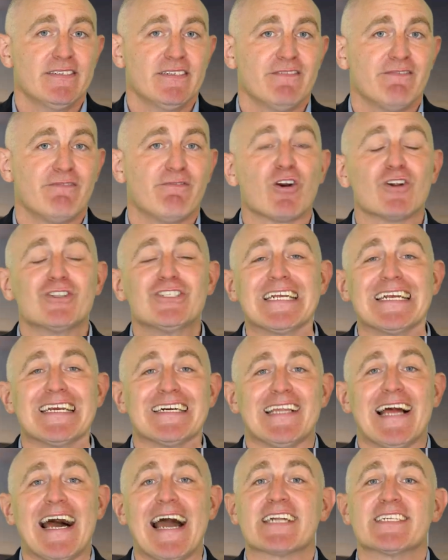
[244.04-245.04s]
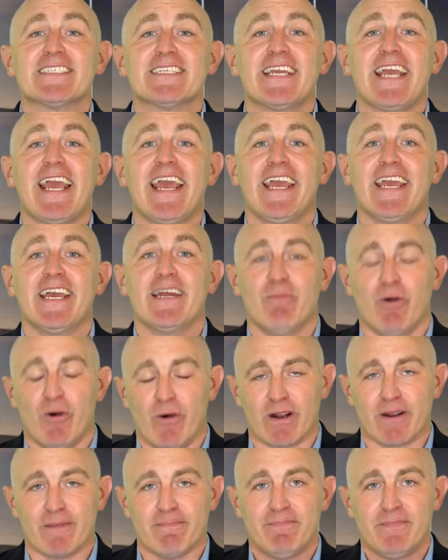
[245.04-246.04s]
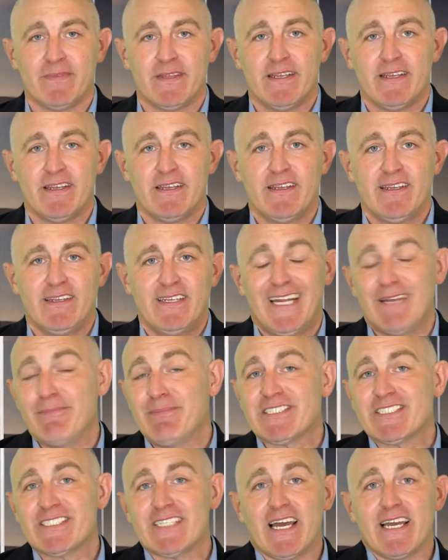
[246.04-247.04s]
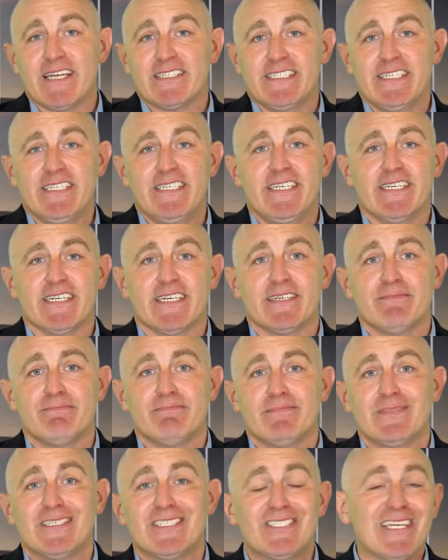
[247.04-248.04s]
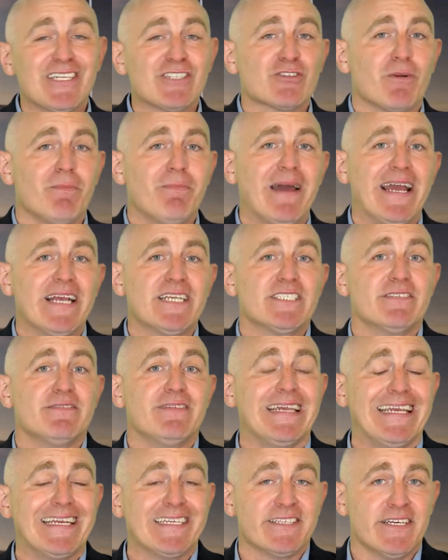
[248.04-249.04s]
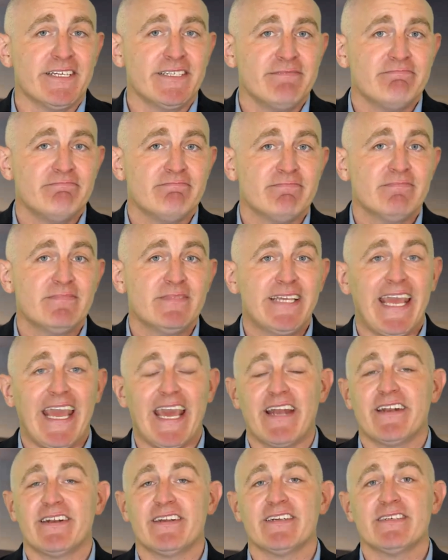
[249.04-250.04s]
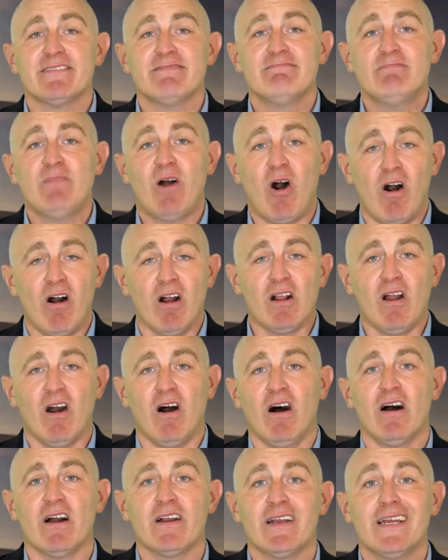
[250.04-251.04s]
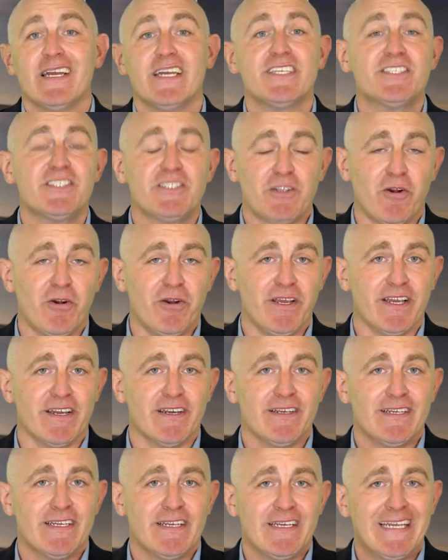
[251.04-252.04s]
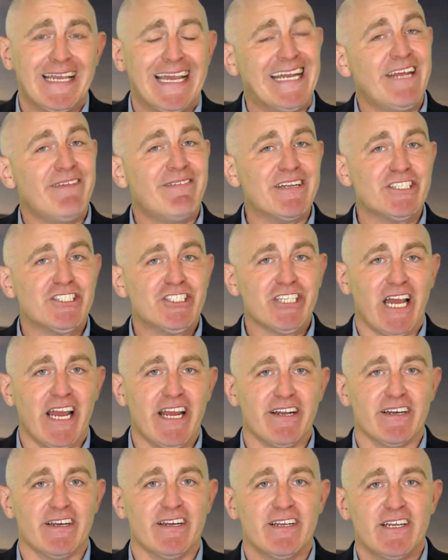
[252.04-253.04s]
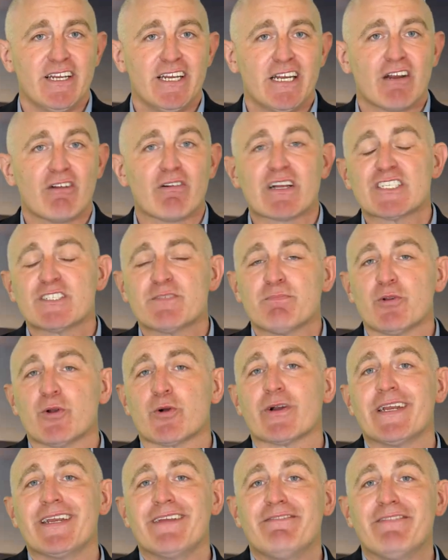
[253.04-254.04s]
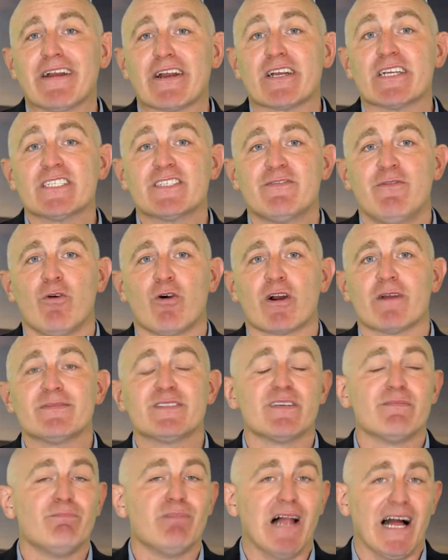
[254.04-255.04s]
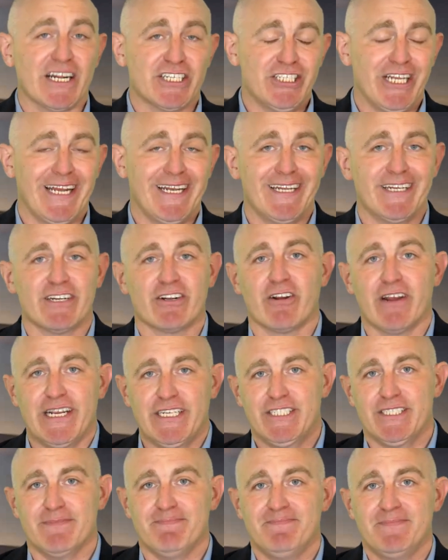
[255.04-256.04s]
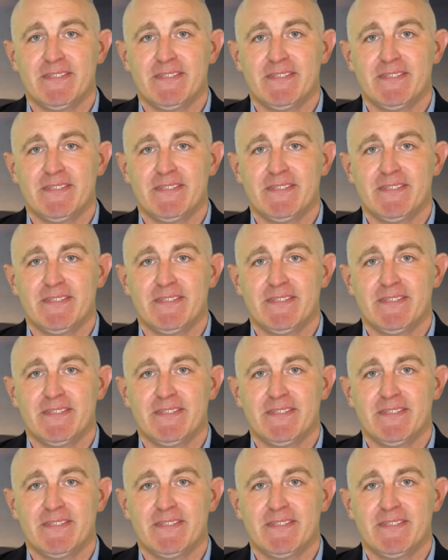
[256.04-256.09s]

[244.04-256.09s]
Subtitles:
Virgin Galactic, and more. And besides India, the central banks of England, Canada, Hong Kong, Estonia, and even China are exploring various forms of blockchain integration.